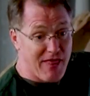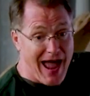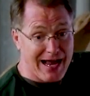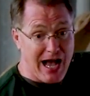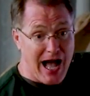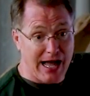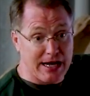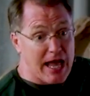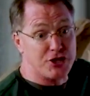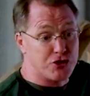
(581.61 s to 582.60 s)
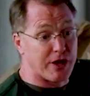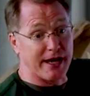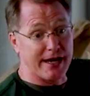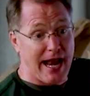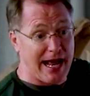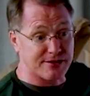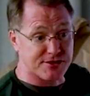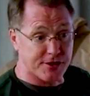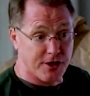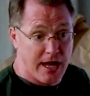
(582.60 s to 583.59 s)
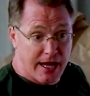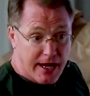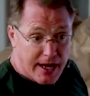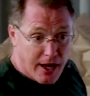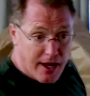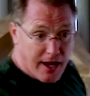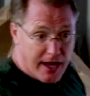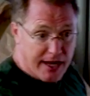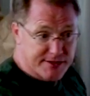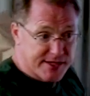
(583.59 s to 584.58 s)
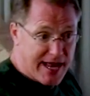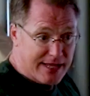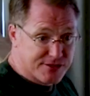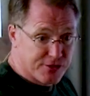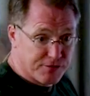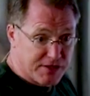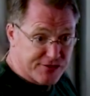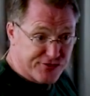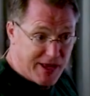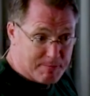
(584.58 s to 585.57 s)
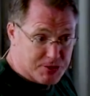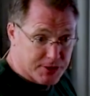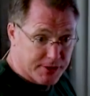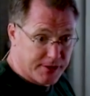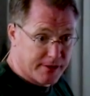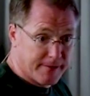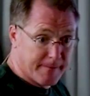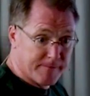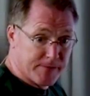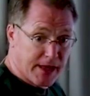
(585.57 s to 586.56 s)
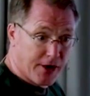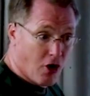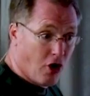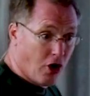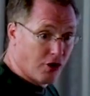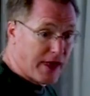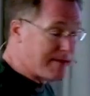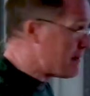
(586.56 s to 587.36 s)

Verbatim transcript: to that God and you get an answer, it's an answer of deception, and all they